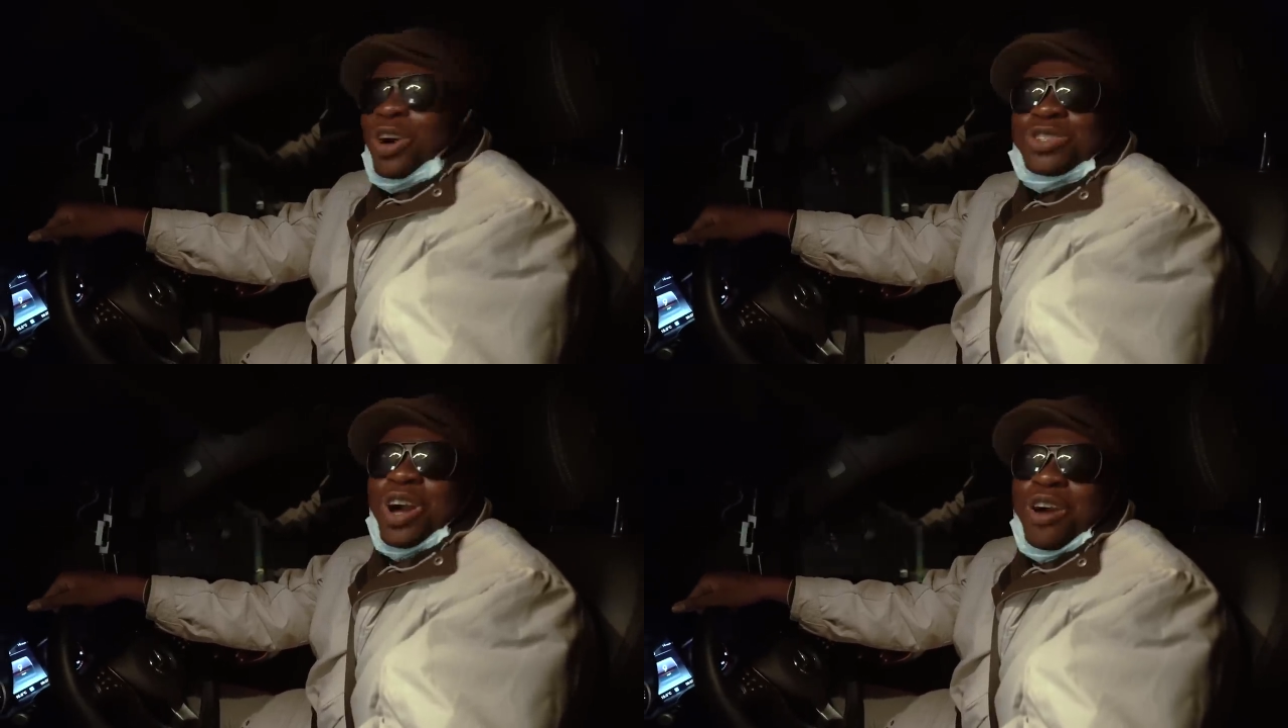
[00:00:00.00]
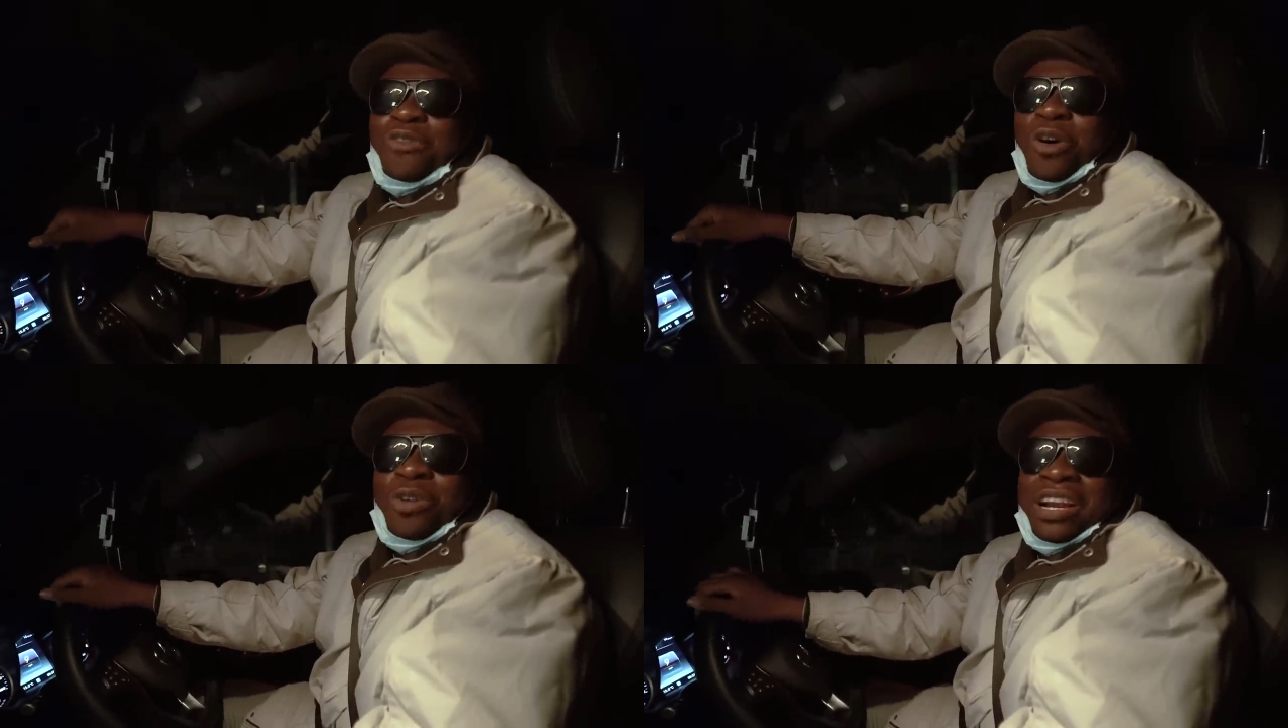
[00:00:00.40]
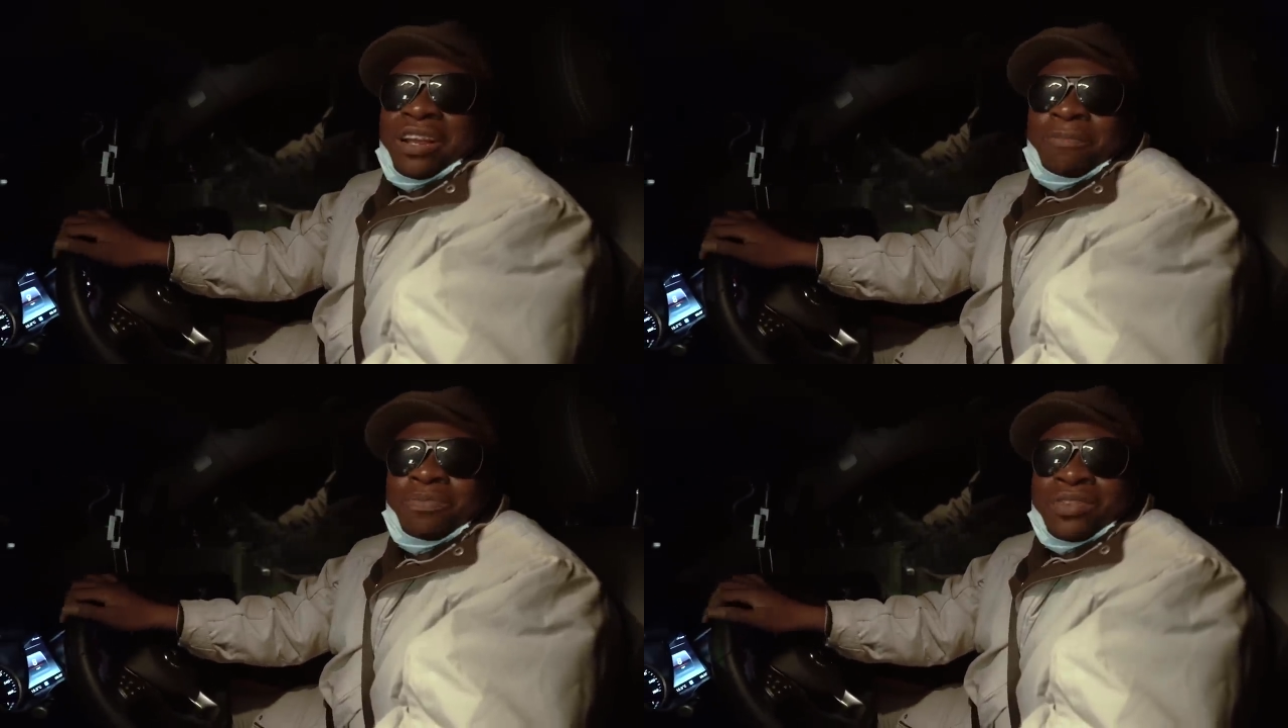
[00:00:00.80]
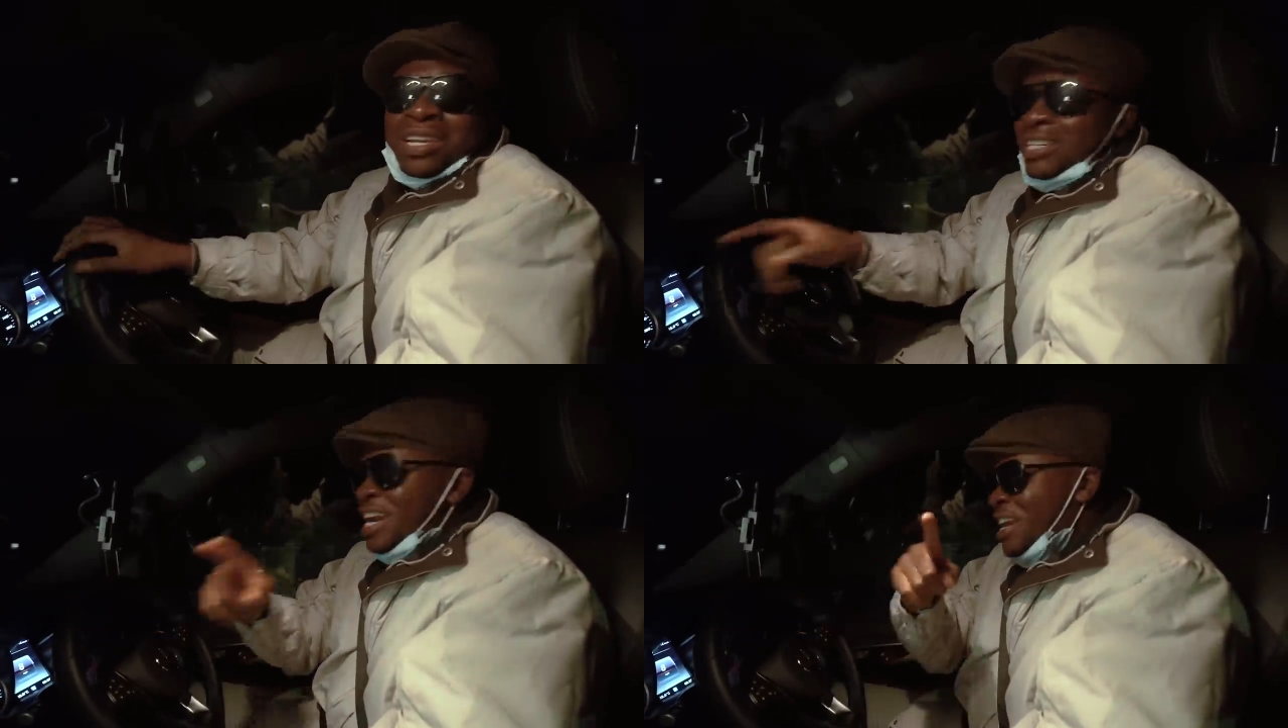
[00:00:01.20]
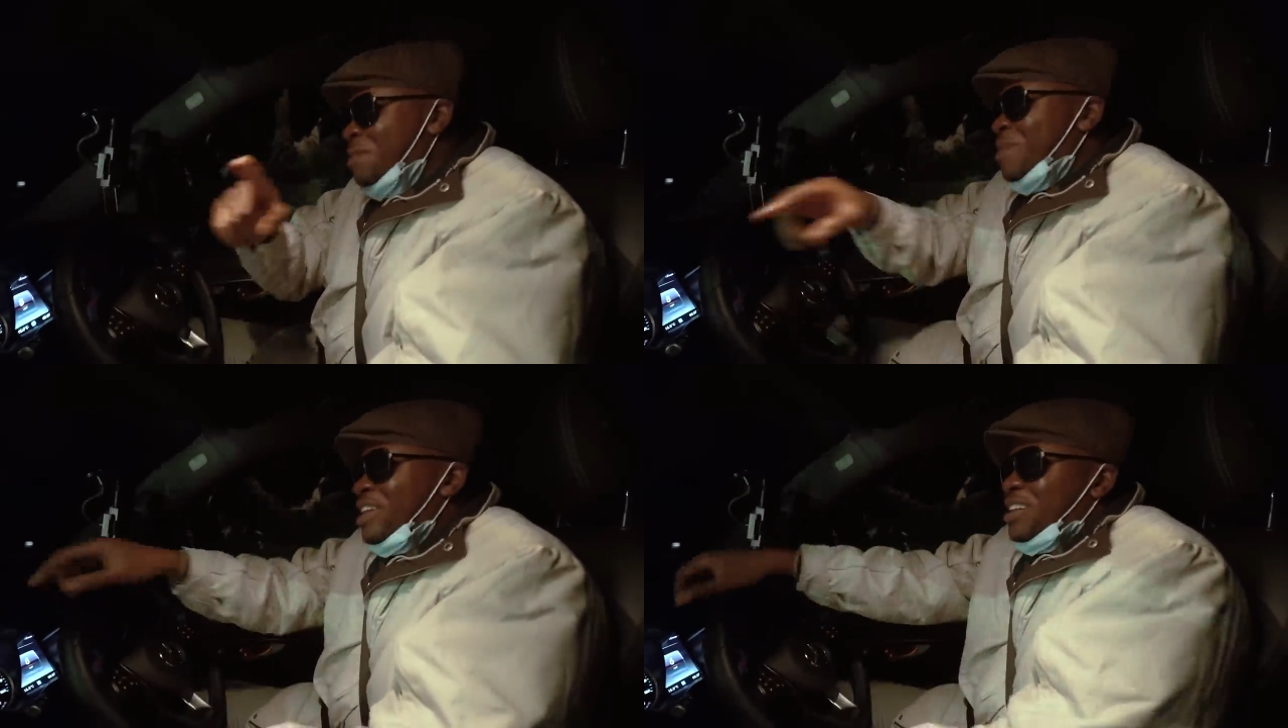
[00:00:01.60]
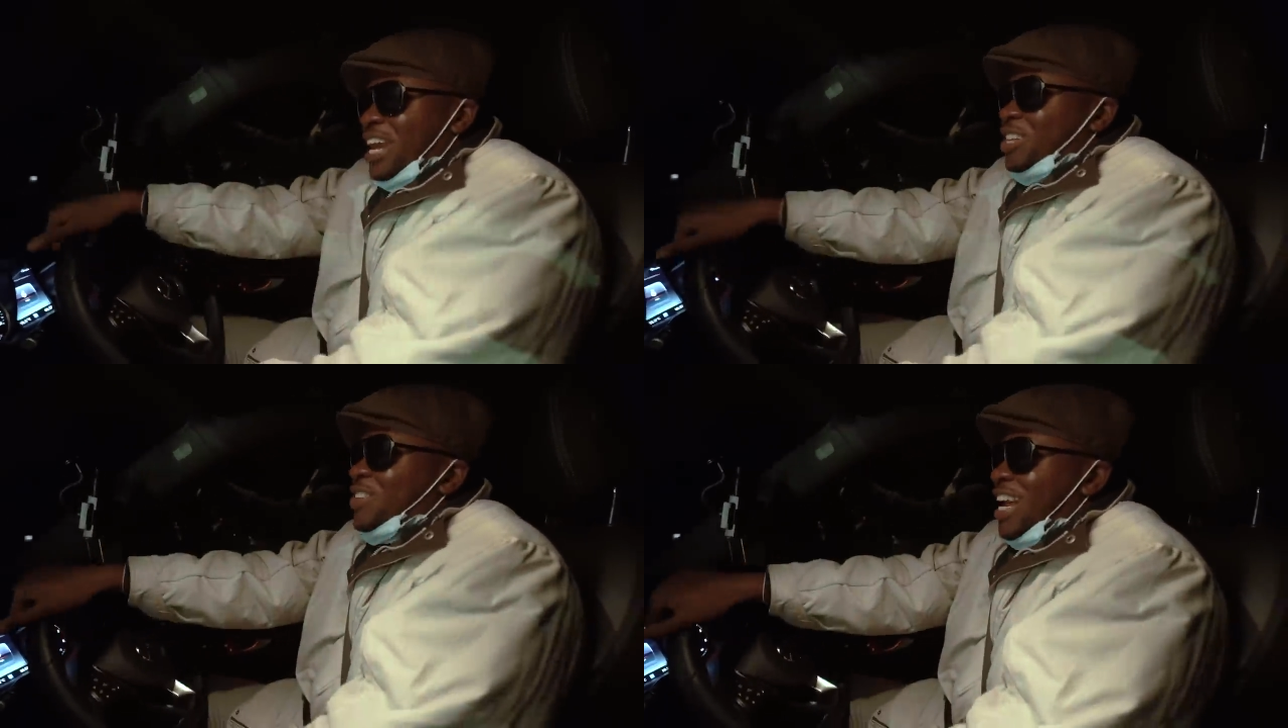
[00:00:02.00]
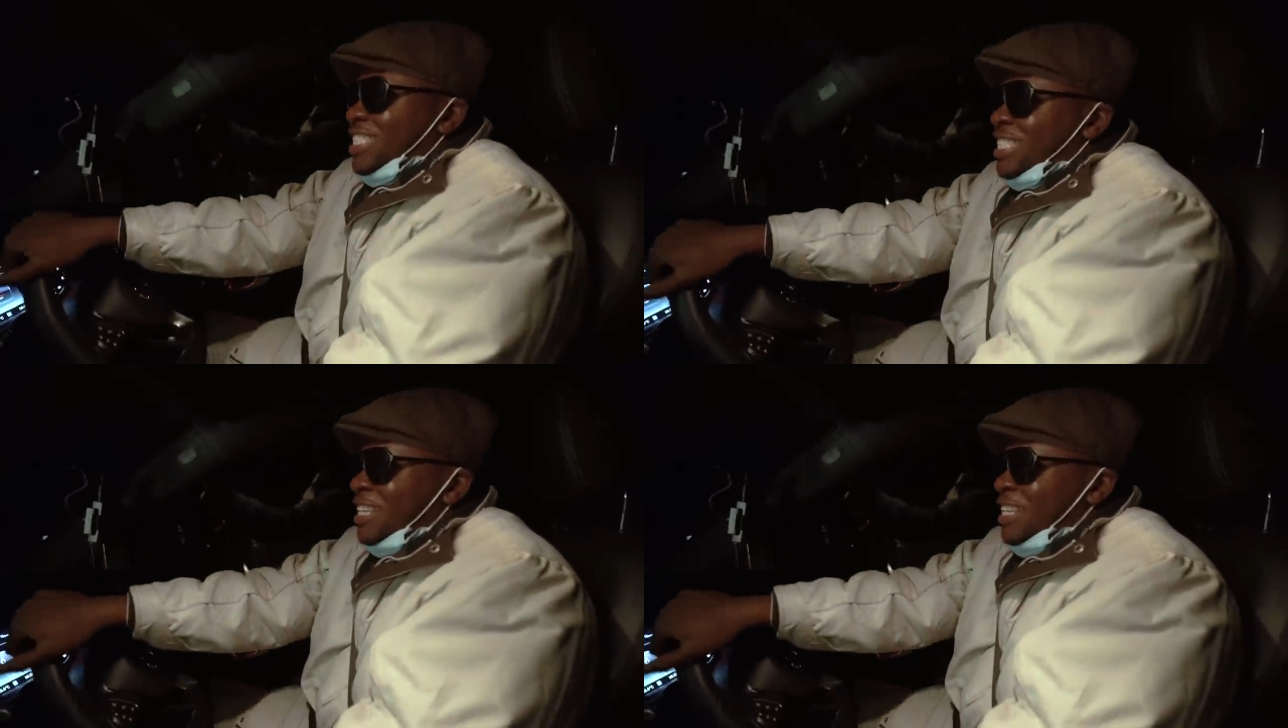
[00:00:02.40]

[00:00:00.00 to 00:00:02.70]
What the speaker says: Dr.Ofori, the name that you can trust,